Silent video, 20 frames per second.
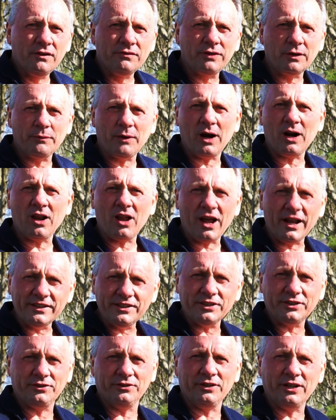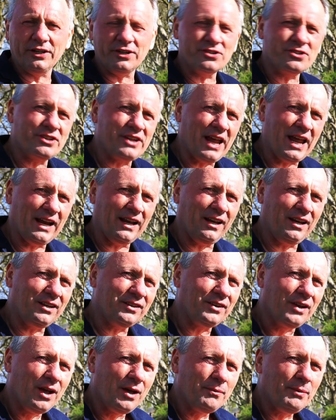from our logical understanding,